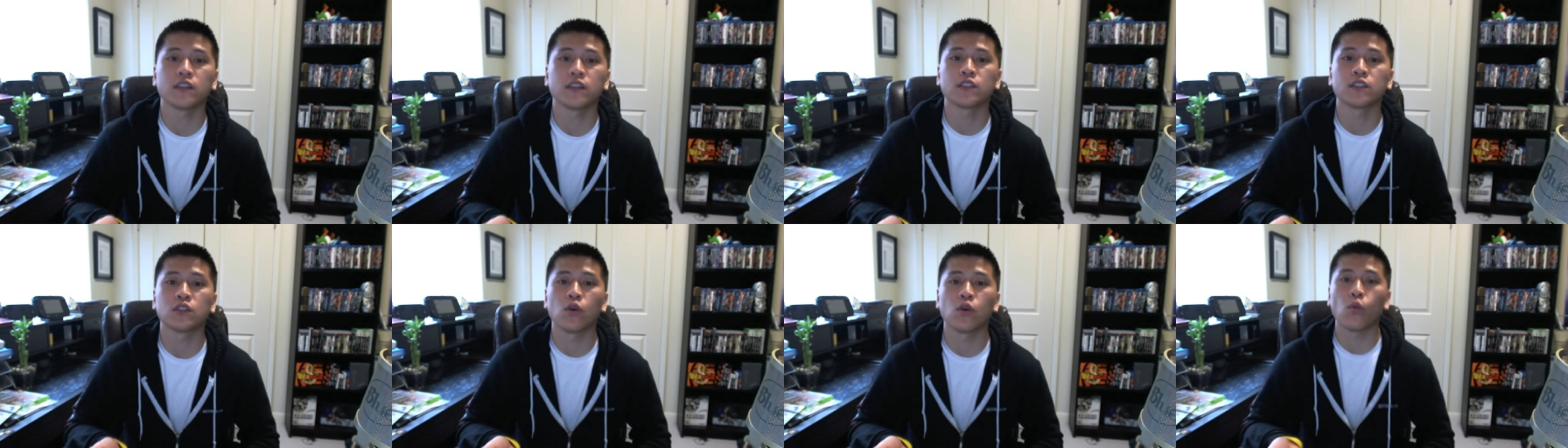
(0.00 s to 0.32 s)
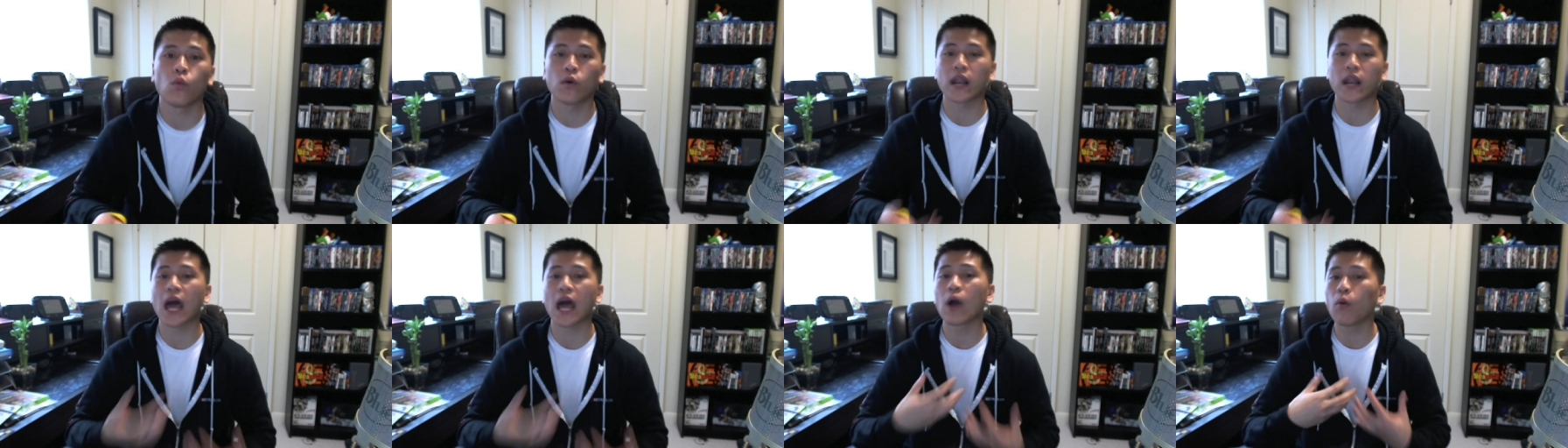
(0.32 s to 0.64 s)
So
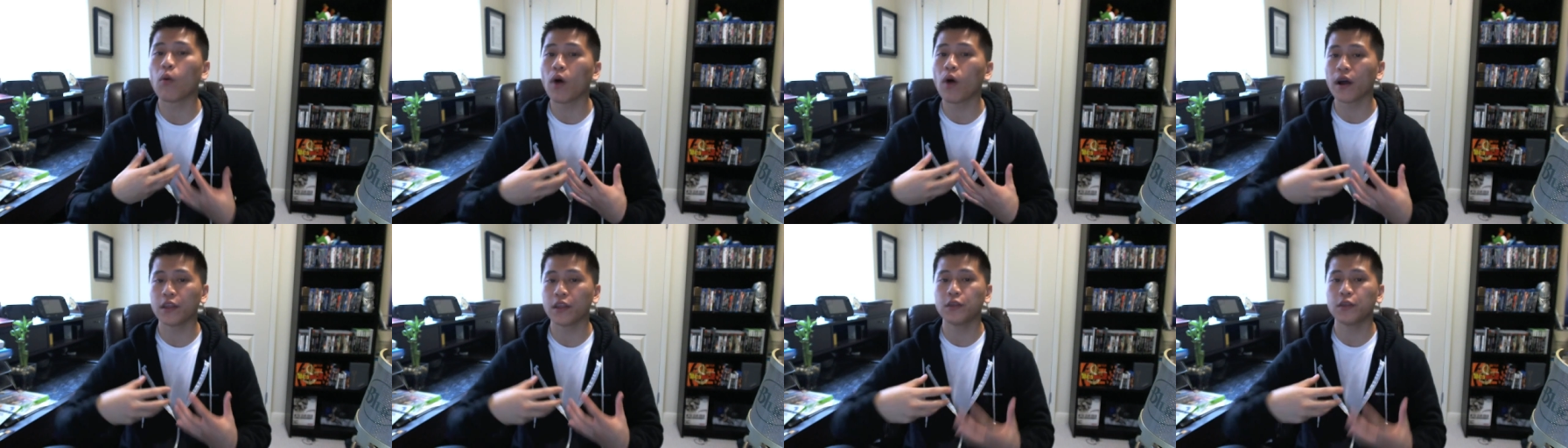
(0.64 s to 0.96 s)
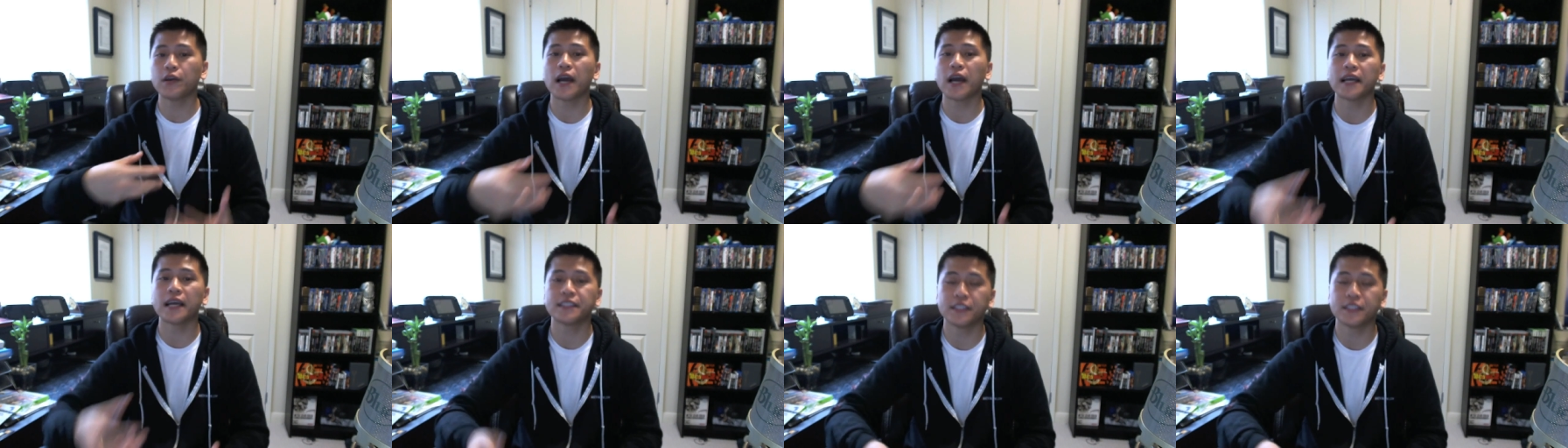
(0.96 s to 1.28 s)
what I want you
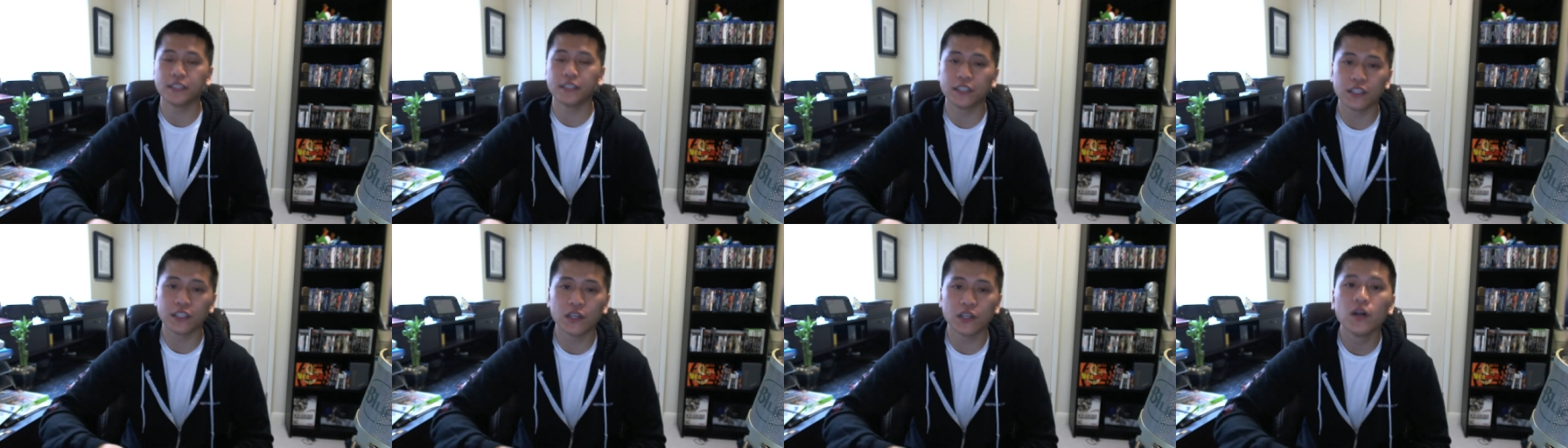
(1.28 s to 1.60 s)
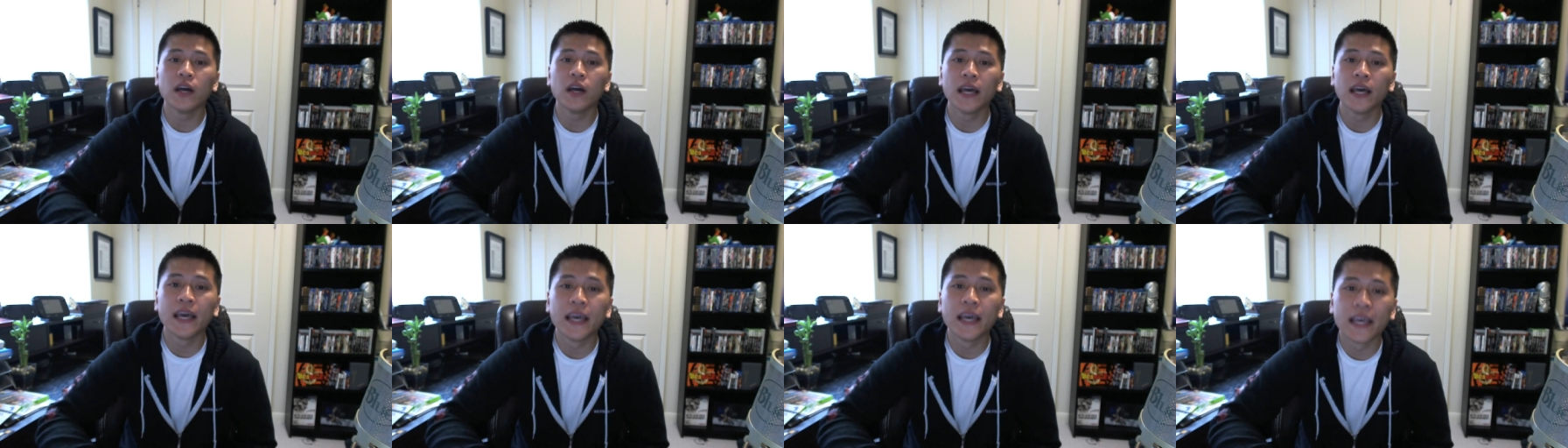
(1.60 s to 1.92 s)
guys to do
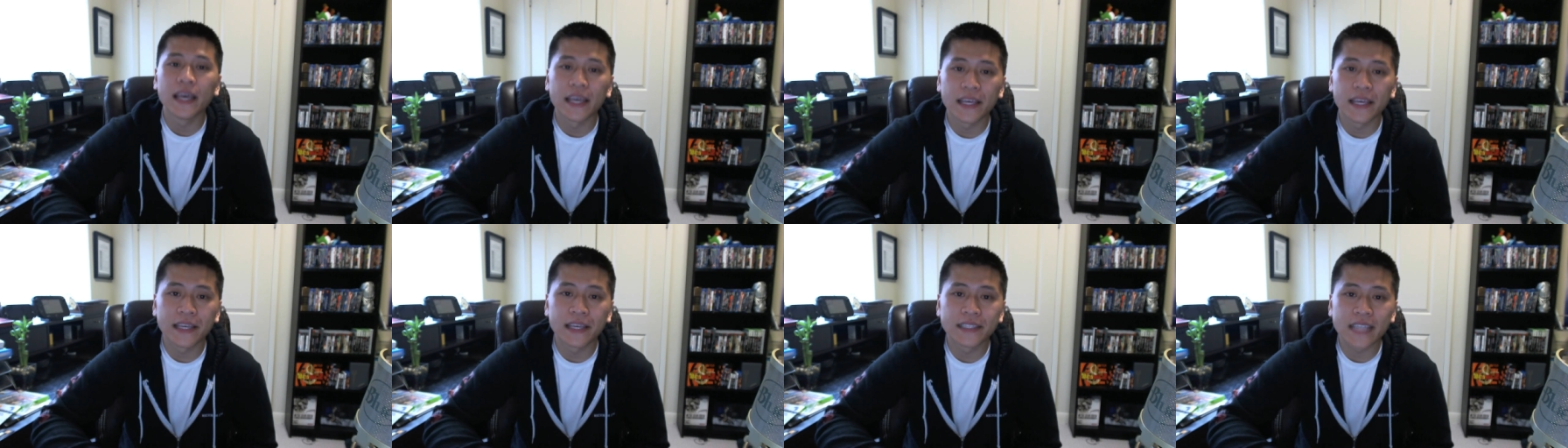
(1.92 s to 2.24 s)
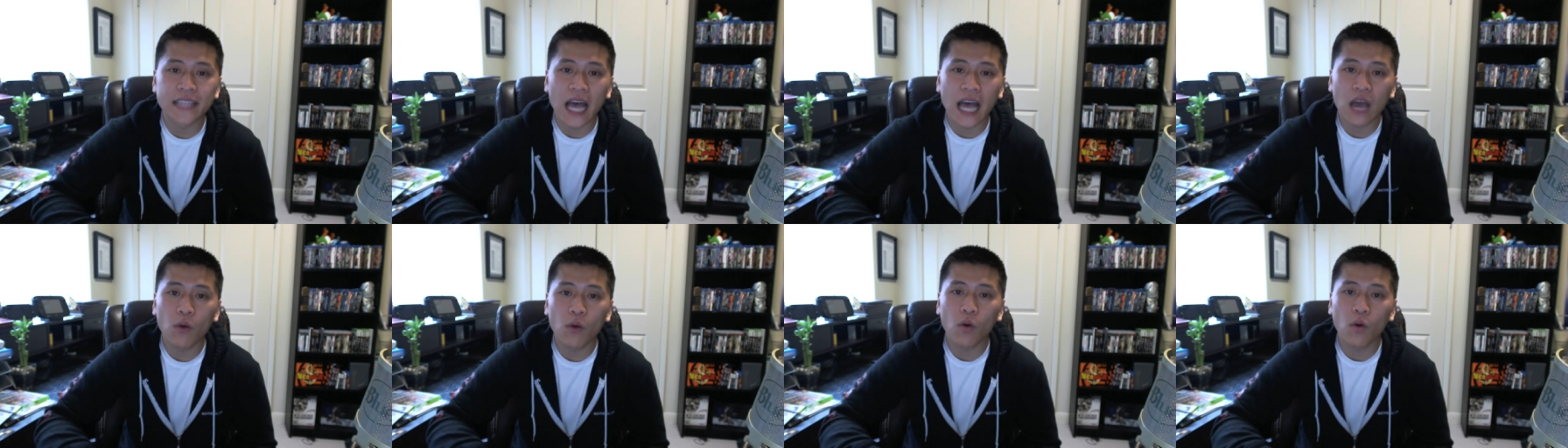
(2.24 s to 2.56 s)
is
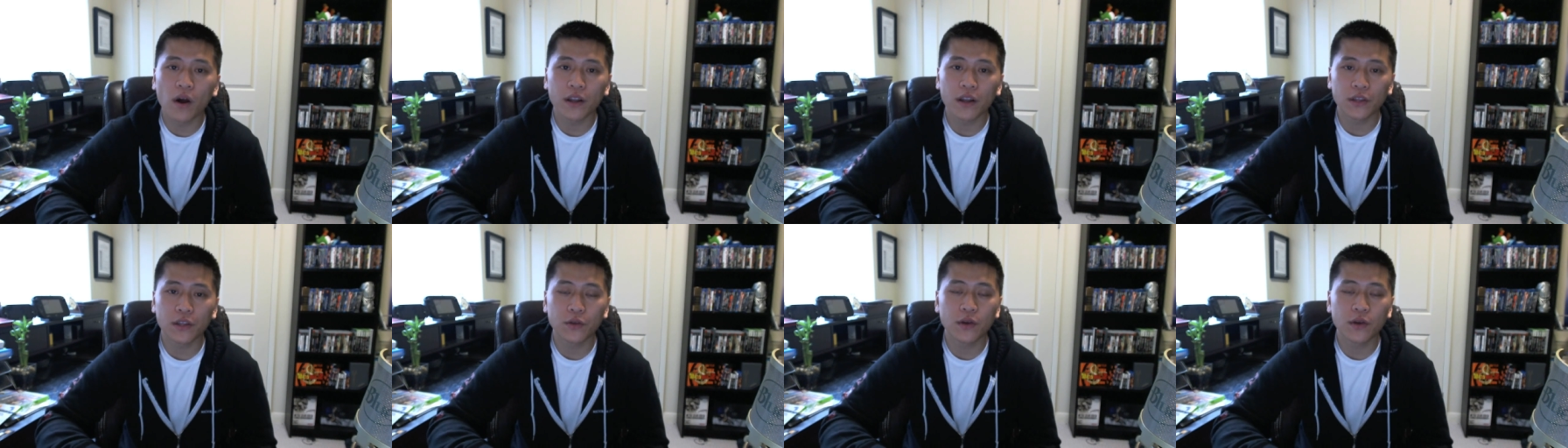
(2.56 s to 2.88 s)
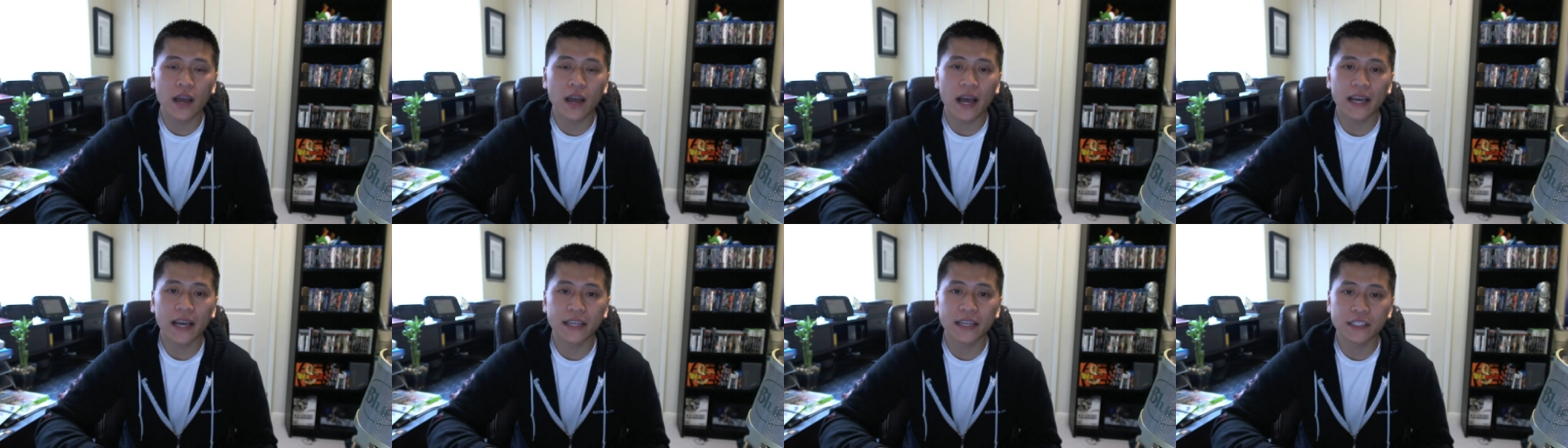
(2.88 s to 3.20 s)
I want you
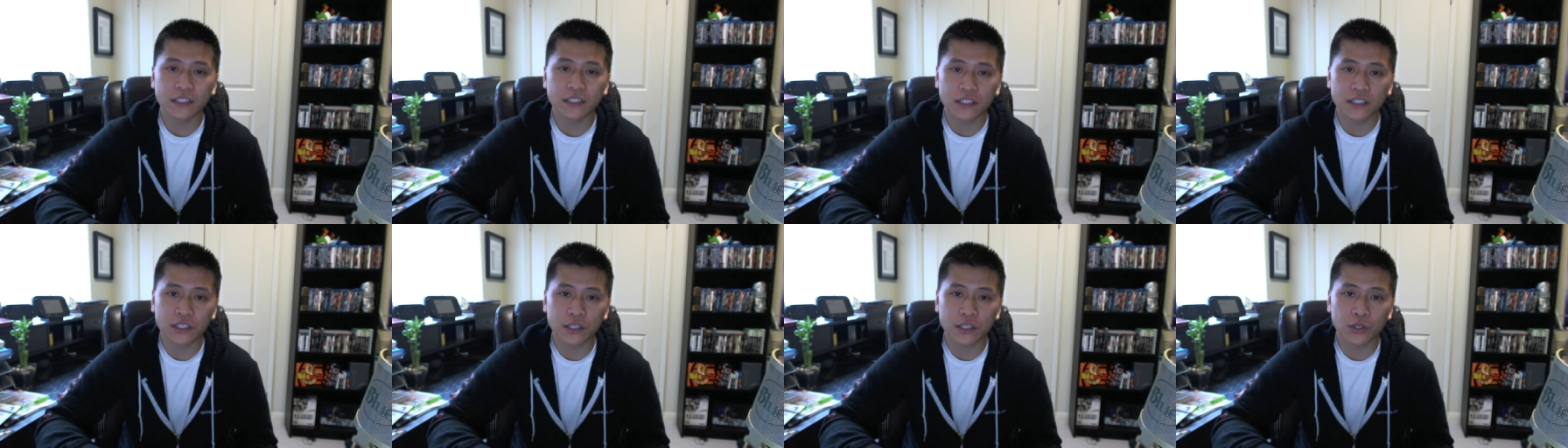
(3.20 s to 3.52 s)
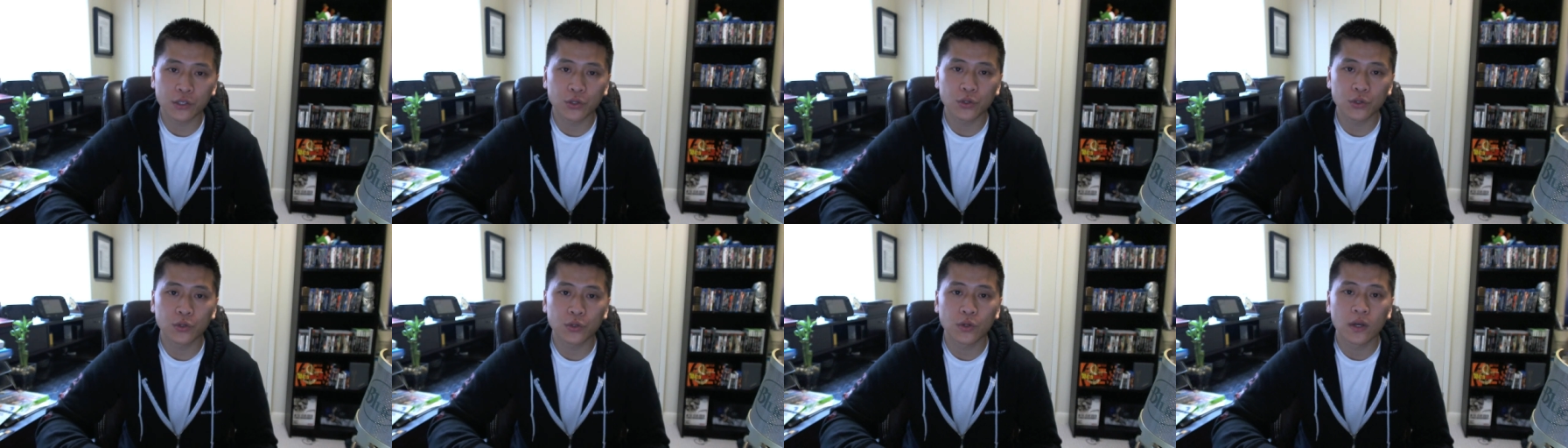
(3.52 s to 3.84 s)
guys
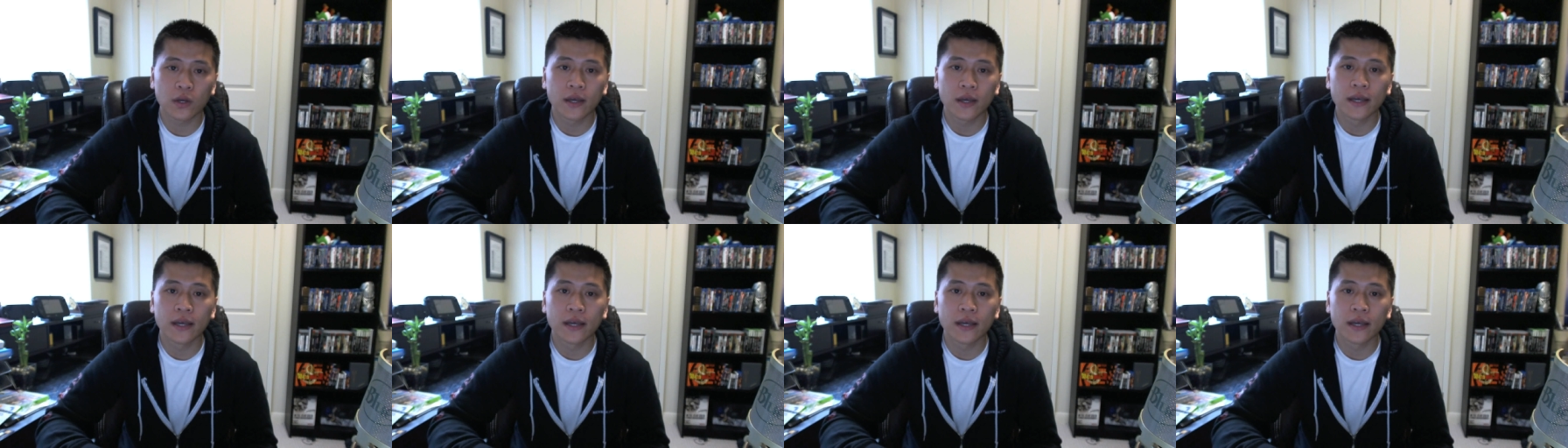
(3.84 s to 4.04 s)
to